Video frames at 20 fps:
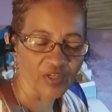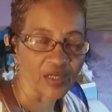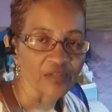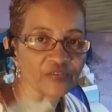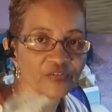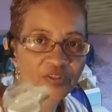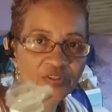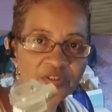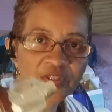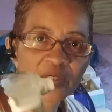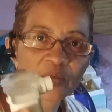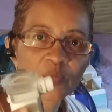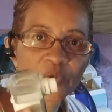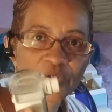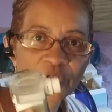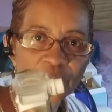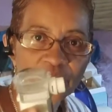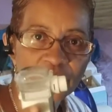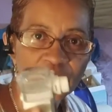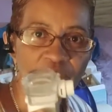I did get
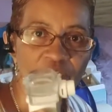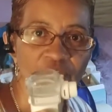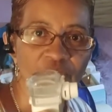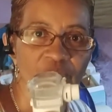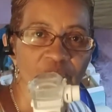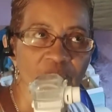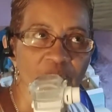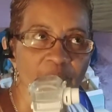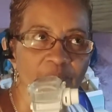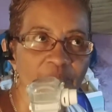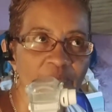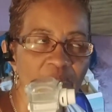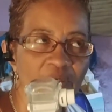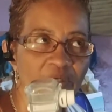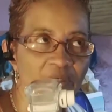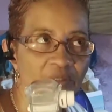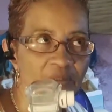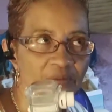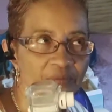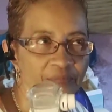one of these
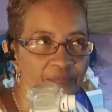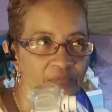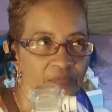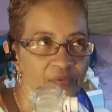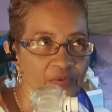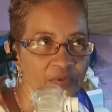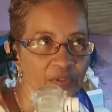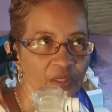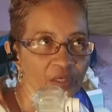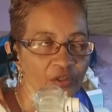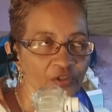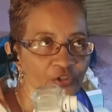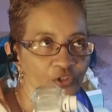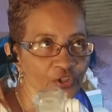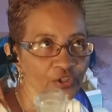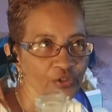a